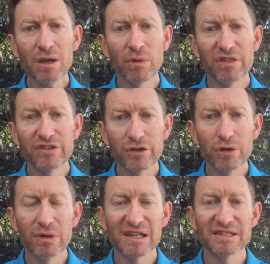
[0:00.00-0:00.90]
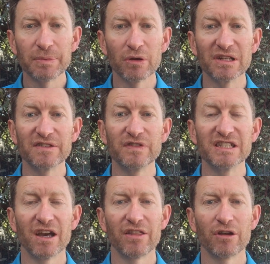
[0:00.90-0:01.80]
with two experienced
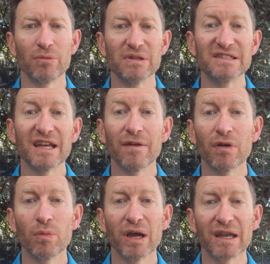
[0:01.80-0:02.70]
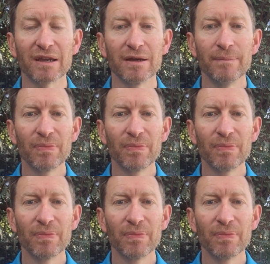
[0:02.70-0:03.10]
physiotherapists every week.